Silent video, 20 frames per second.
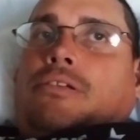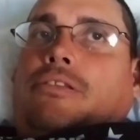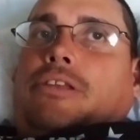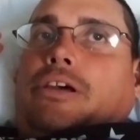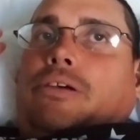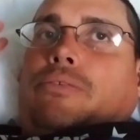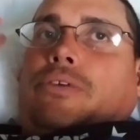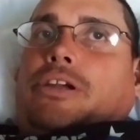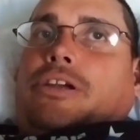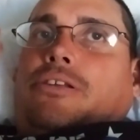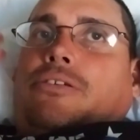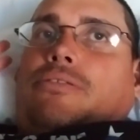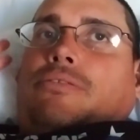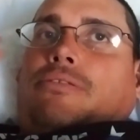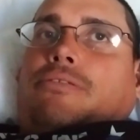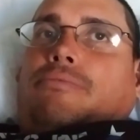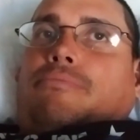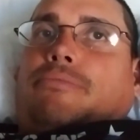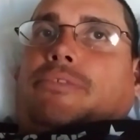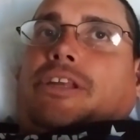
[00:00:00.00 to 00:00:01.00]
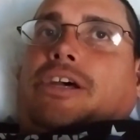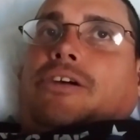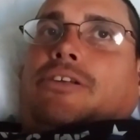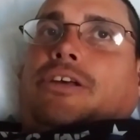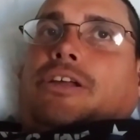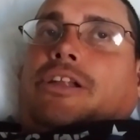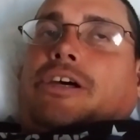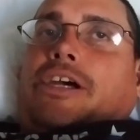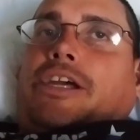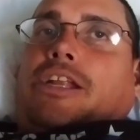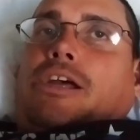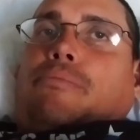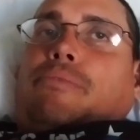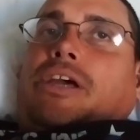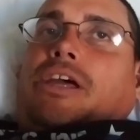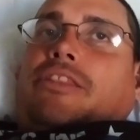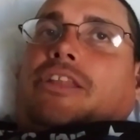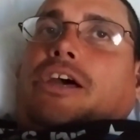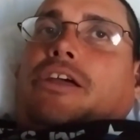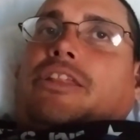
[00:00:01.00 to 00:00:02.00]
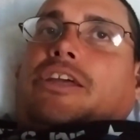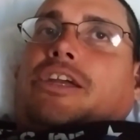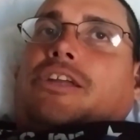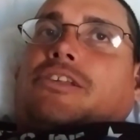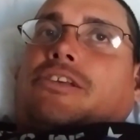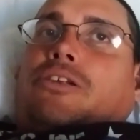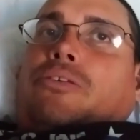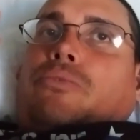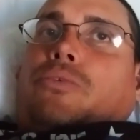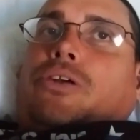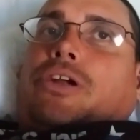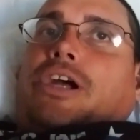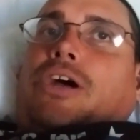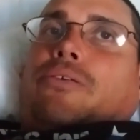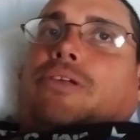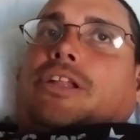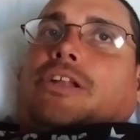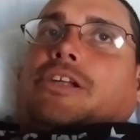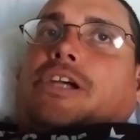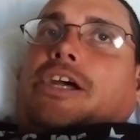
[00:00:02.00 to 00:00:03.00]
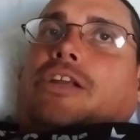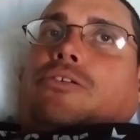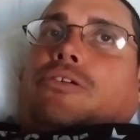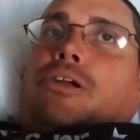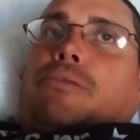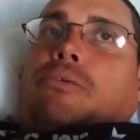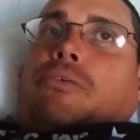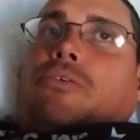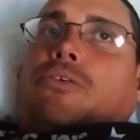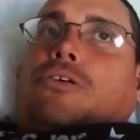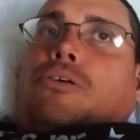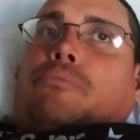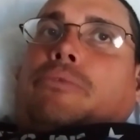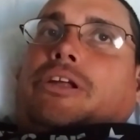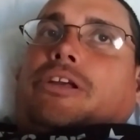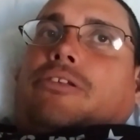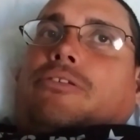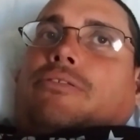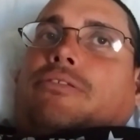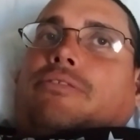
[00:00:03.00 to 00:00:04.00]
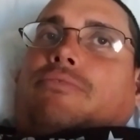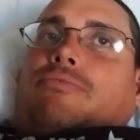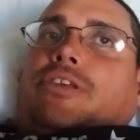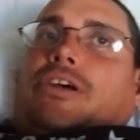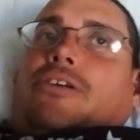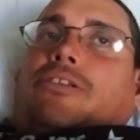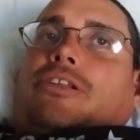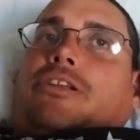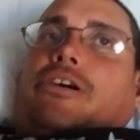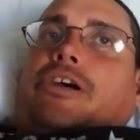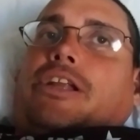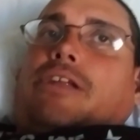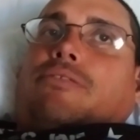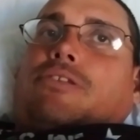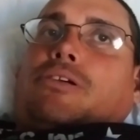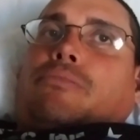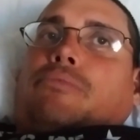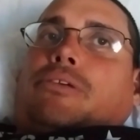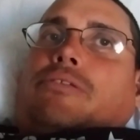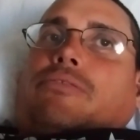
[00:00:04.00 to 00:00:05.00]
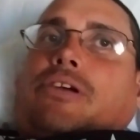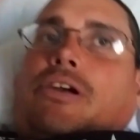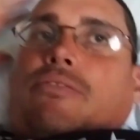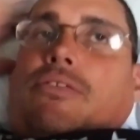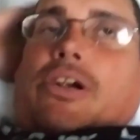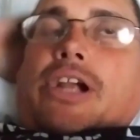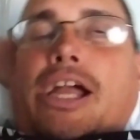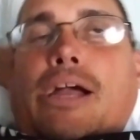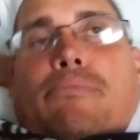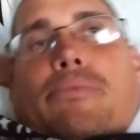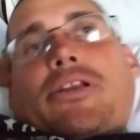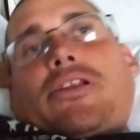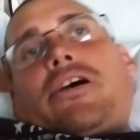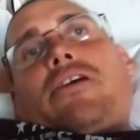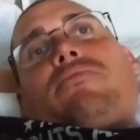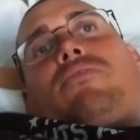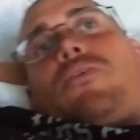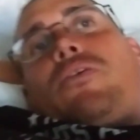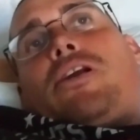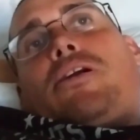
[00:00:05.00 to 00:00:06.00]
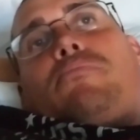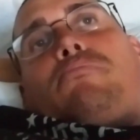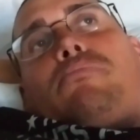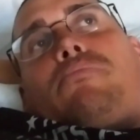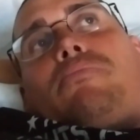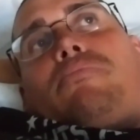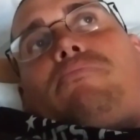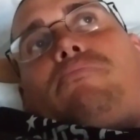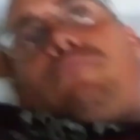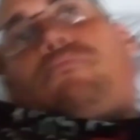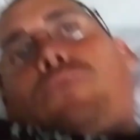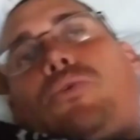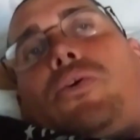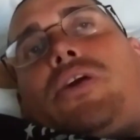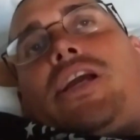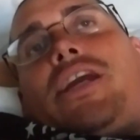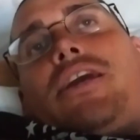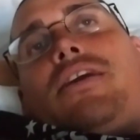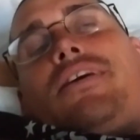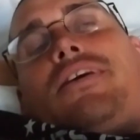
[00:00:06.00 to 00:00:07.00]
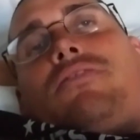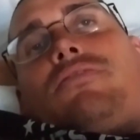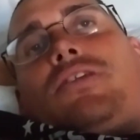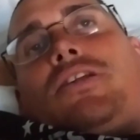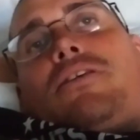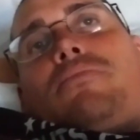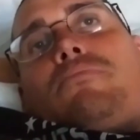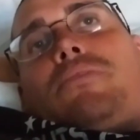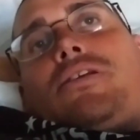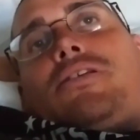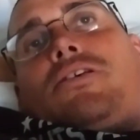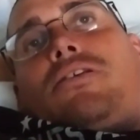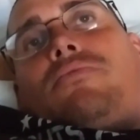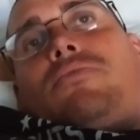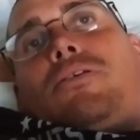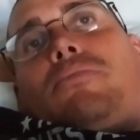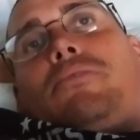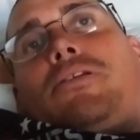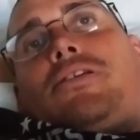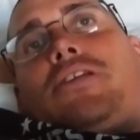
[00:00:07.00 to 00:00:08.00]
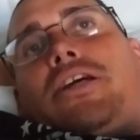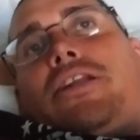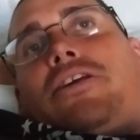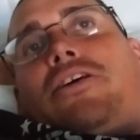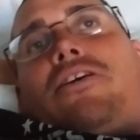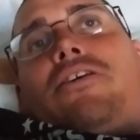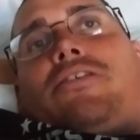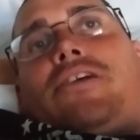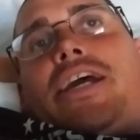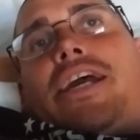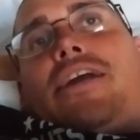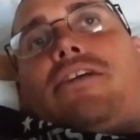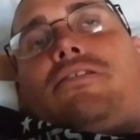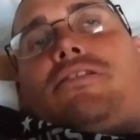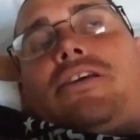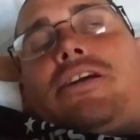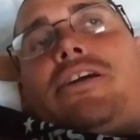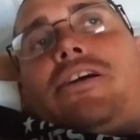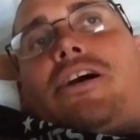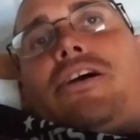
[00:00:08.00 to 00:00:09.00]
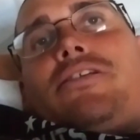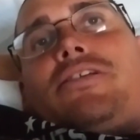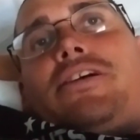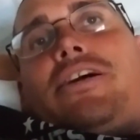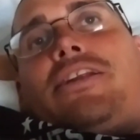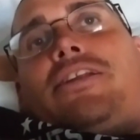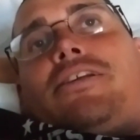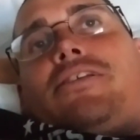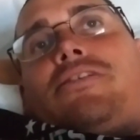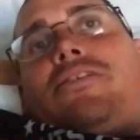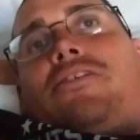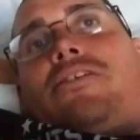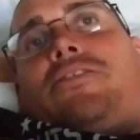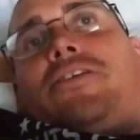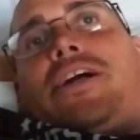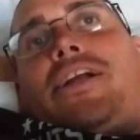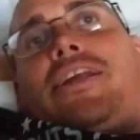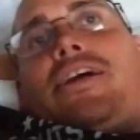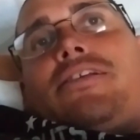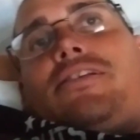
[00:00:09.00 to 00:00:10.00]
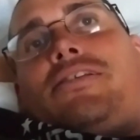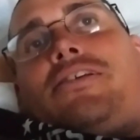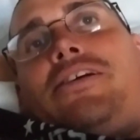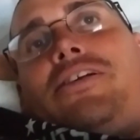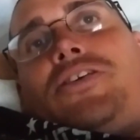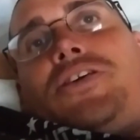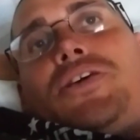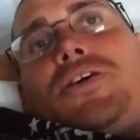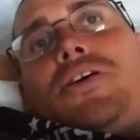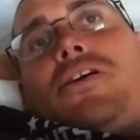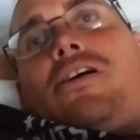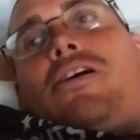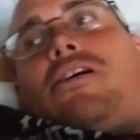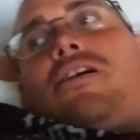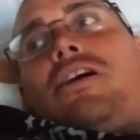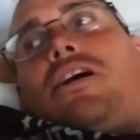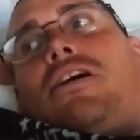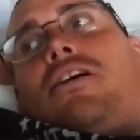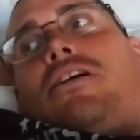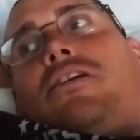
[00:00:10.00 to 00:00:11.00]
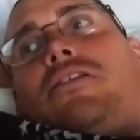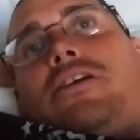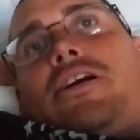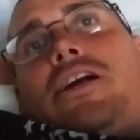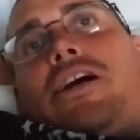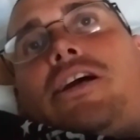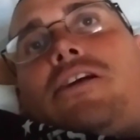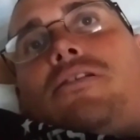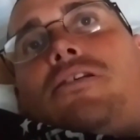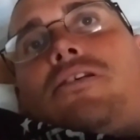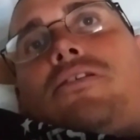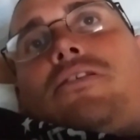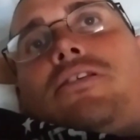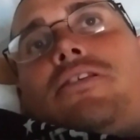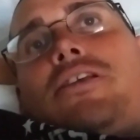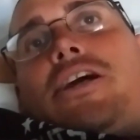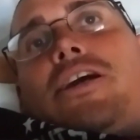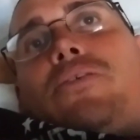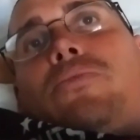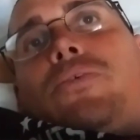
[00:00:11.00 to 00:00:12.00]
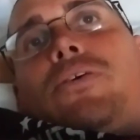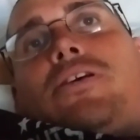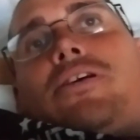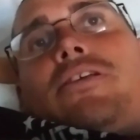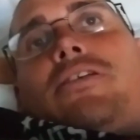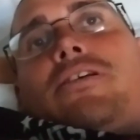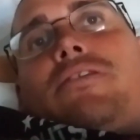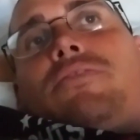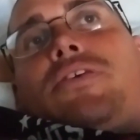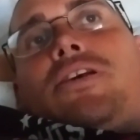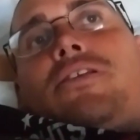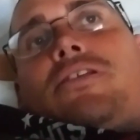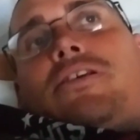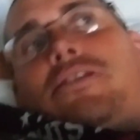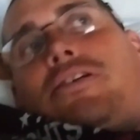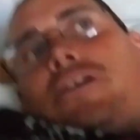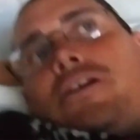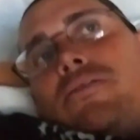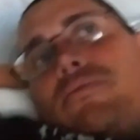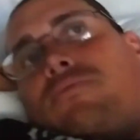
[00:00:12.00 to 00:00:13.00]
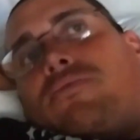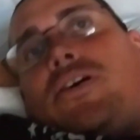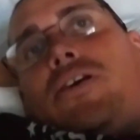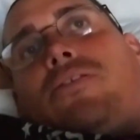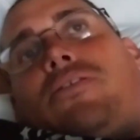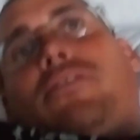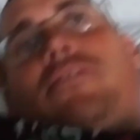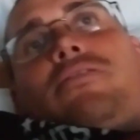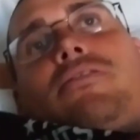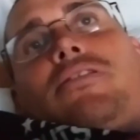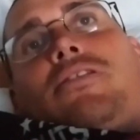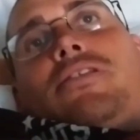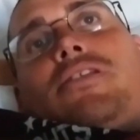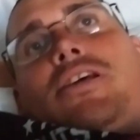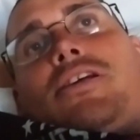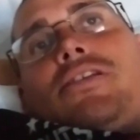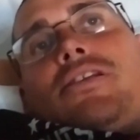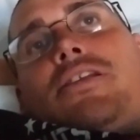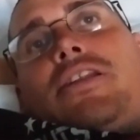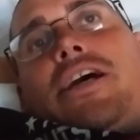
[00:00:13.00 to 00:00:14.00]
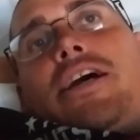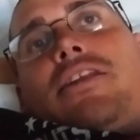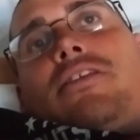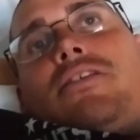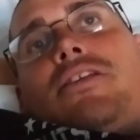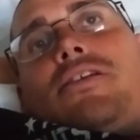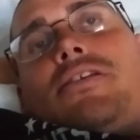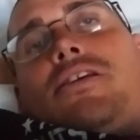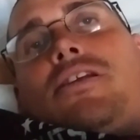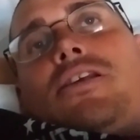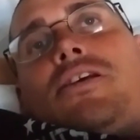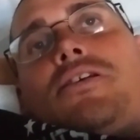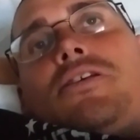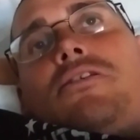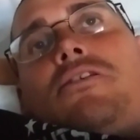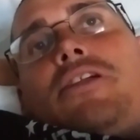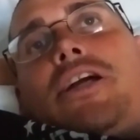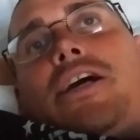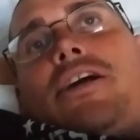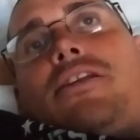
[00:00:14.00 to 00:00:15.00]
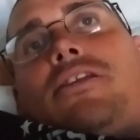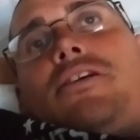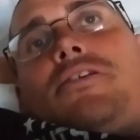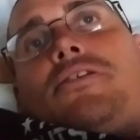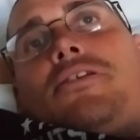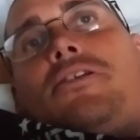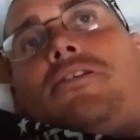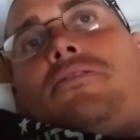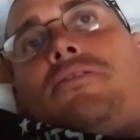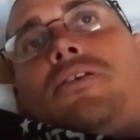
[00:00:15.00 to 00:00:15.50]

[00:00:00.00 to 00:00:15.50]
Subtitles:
That way, down the line, I mean, I think it's going to work out with this guy, don't get me wrong, but, down the line, if something ever happened, I've already set myself up to say, no, hey, see, I signed this contract as such, that on day 1 of it, that I found this and that, and this condition or that condition.